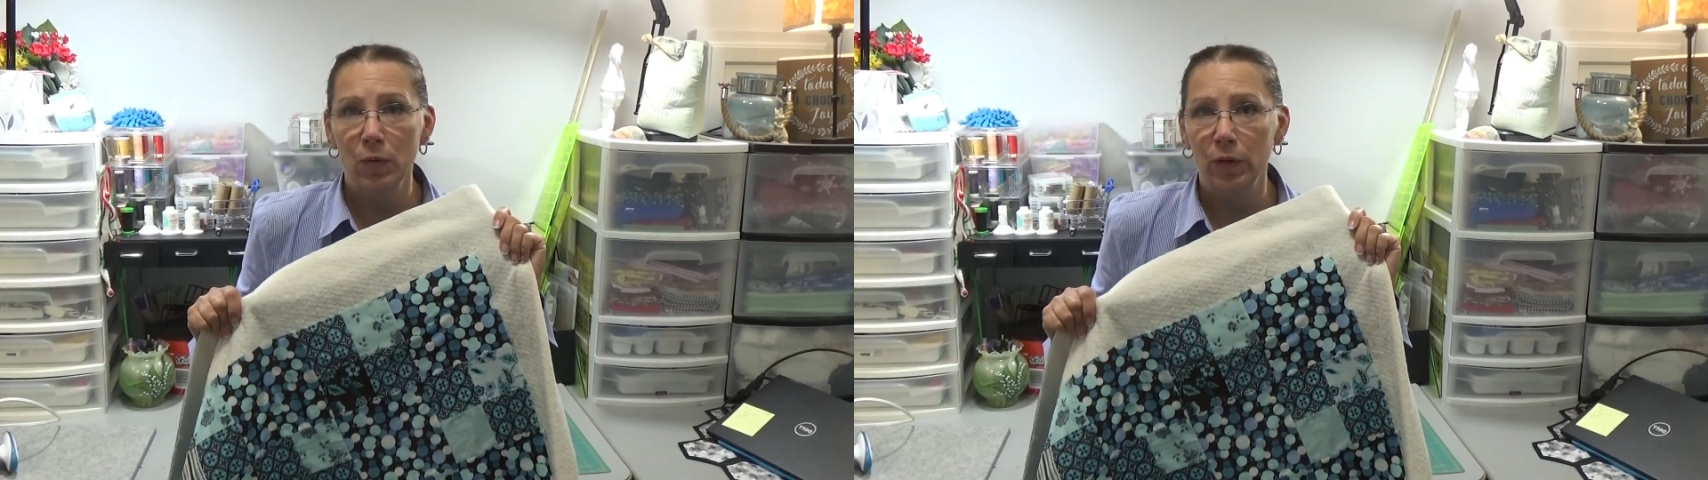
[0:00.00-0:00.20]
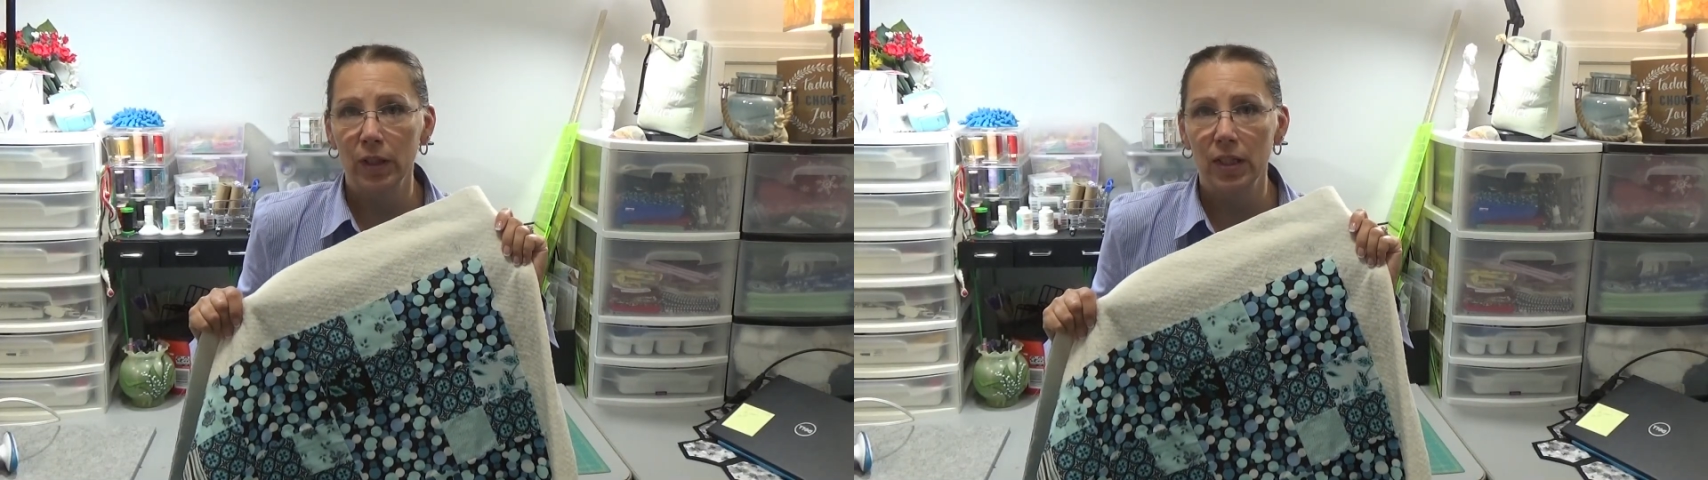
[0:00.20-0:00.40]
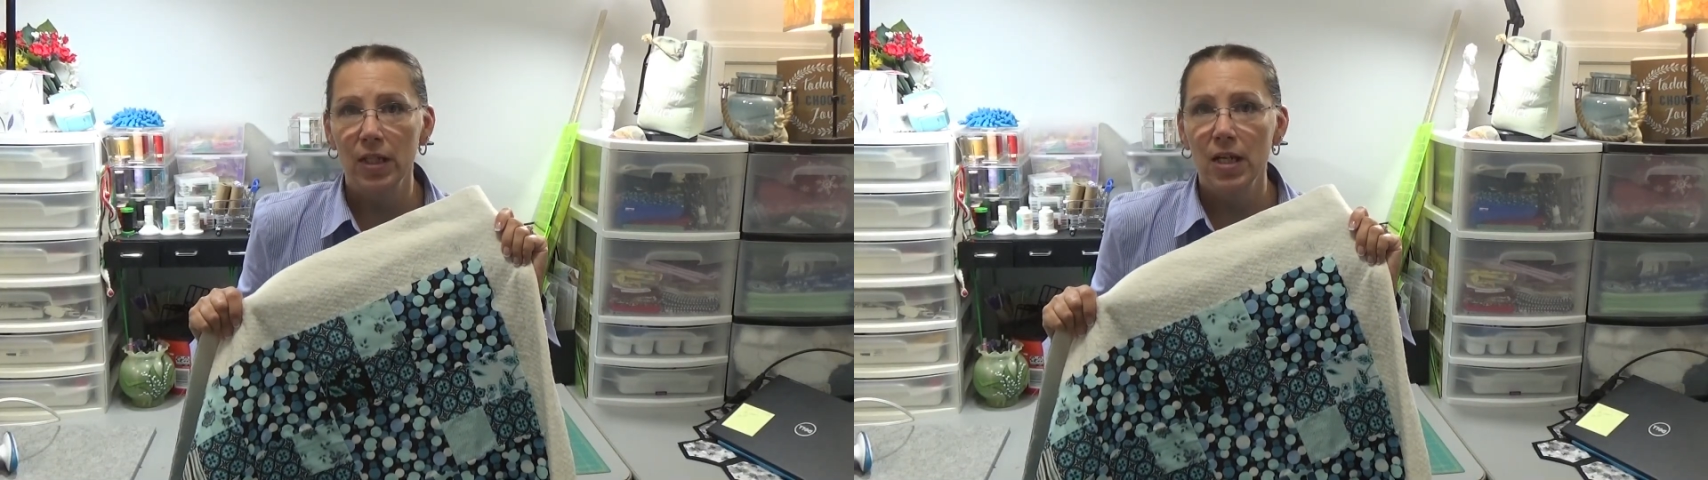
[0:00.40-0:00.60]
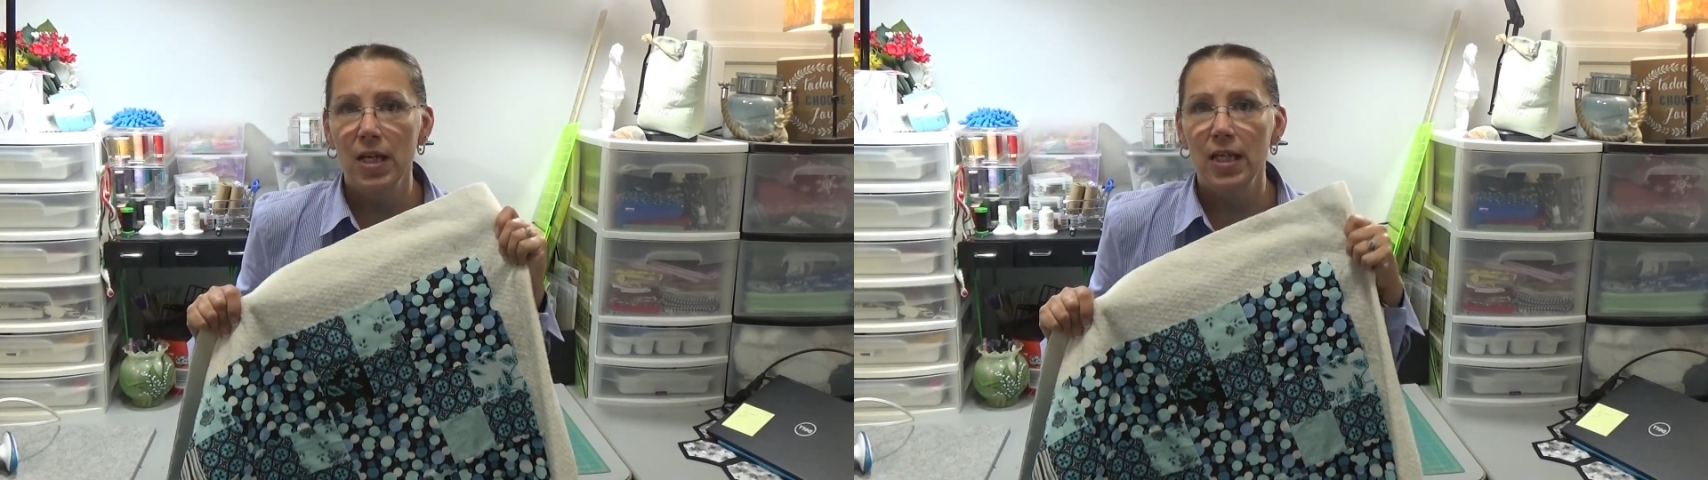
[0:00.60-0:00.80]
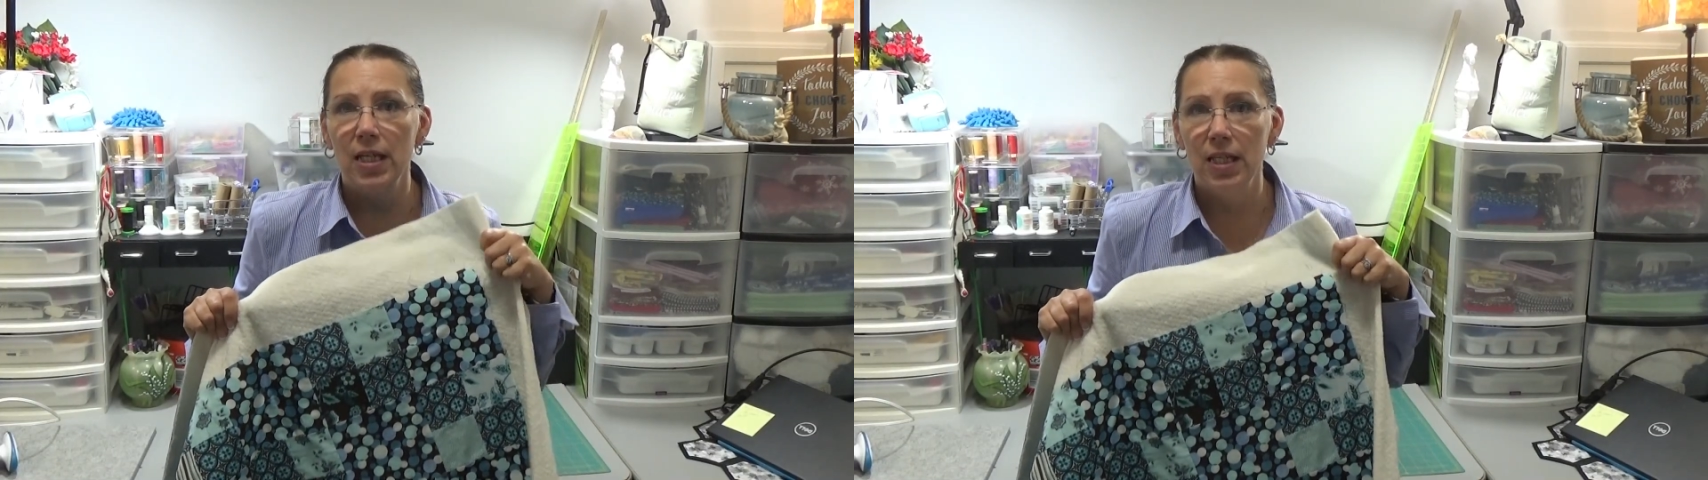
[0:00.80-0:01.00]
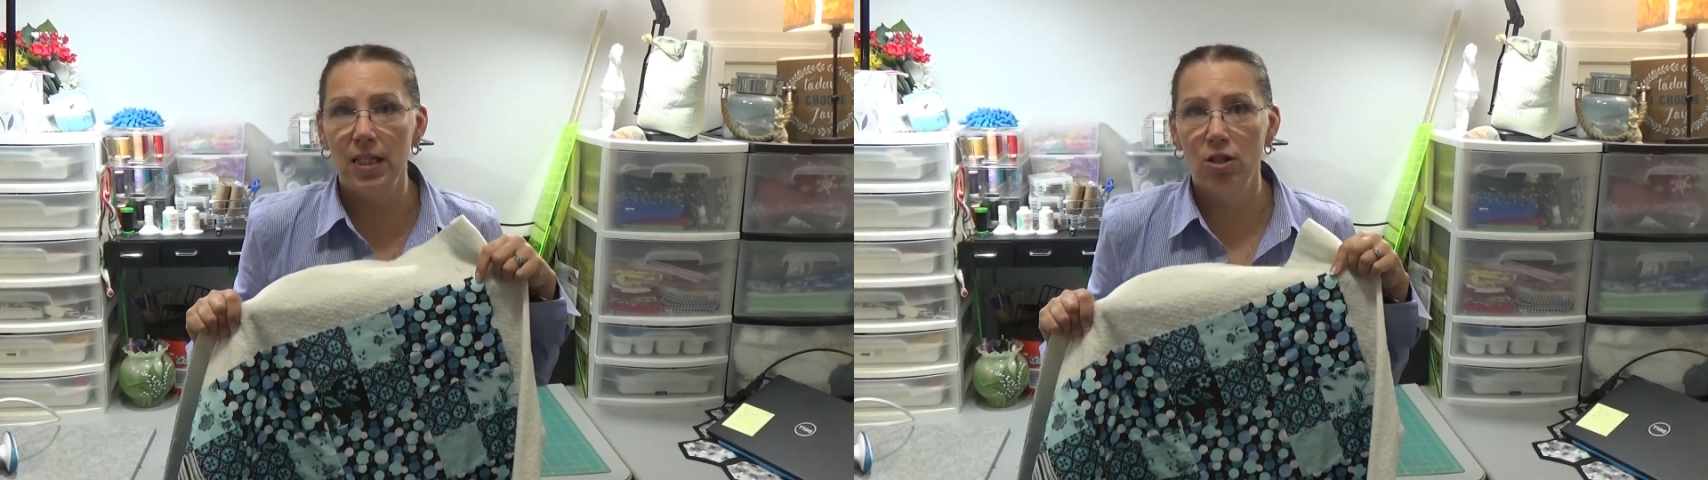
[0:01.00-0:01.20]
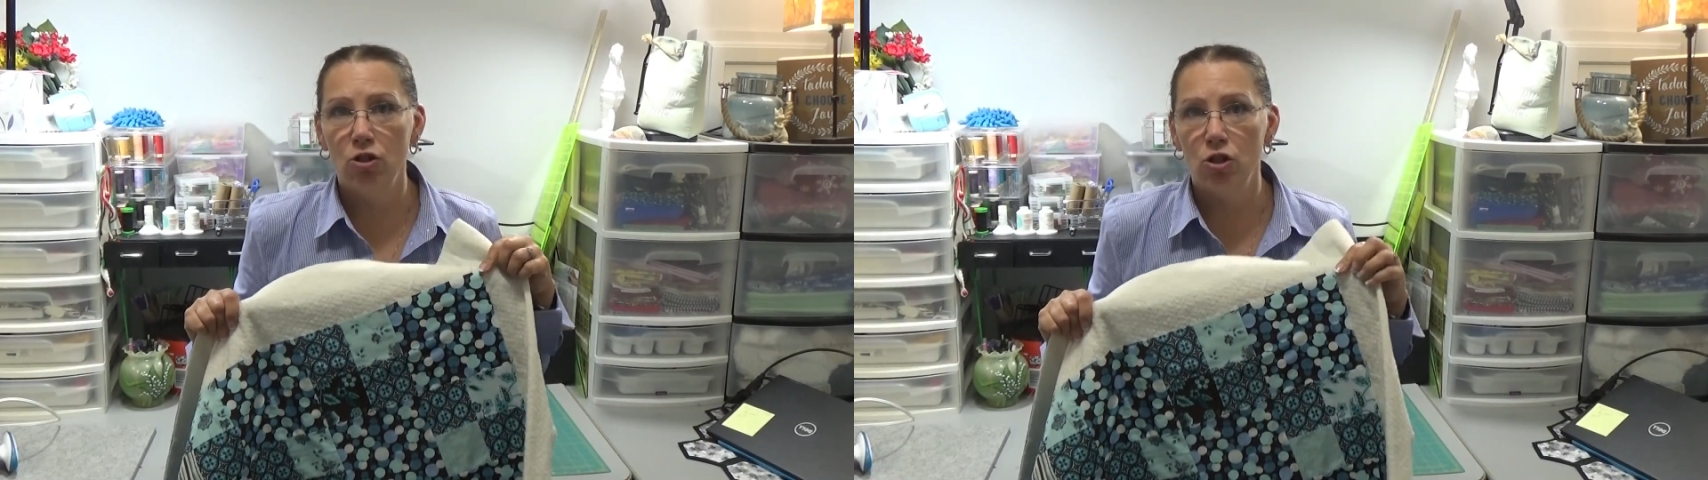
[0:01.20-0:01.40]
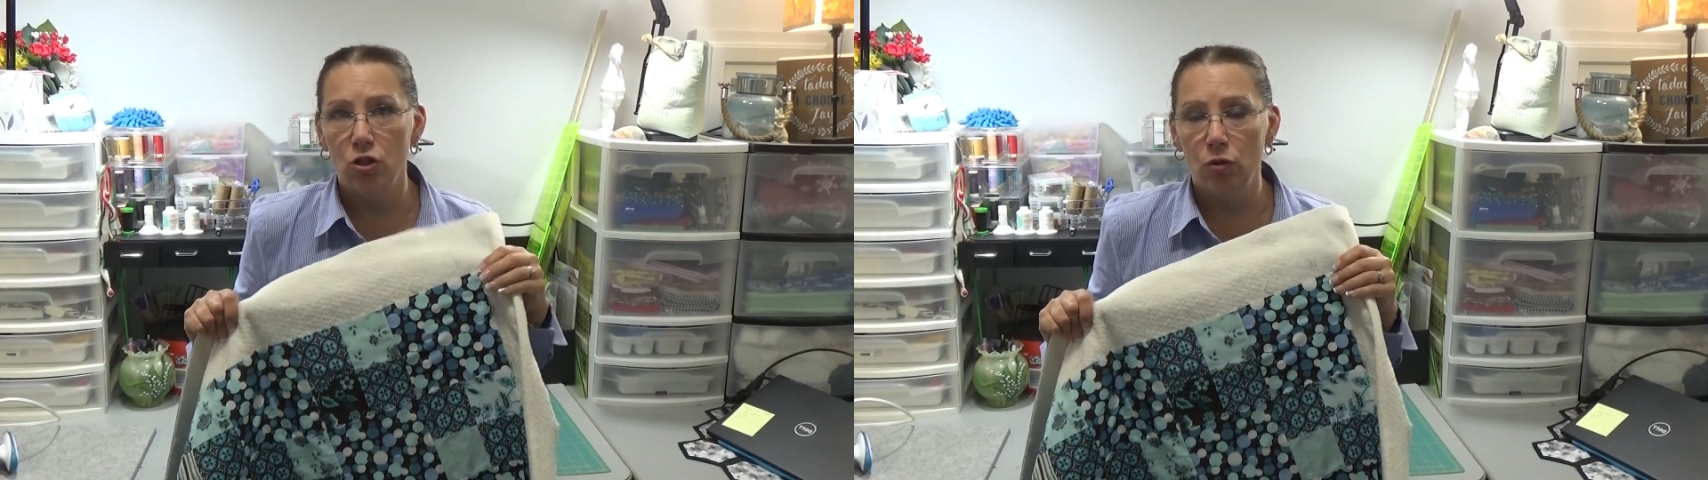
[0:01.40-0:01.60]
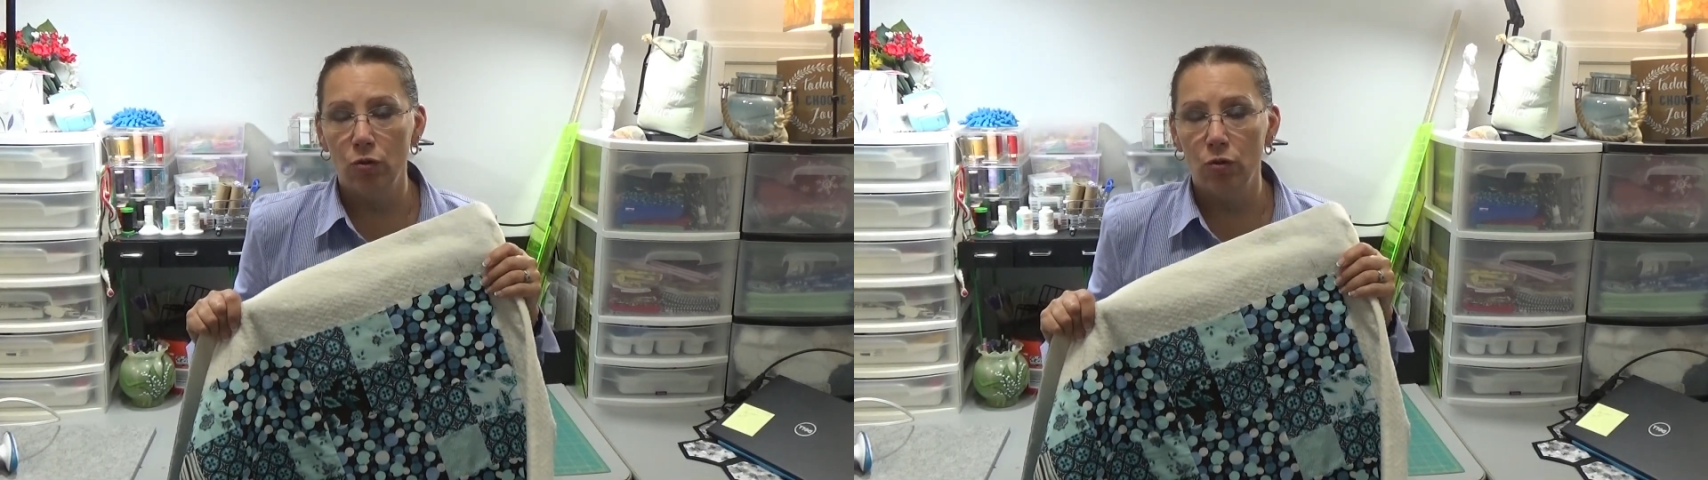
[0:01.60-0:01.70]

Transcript: really easy to do.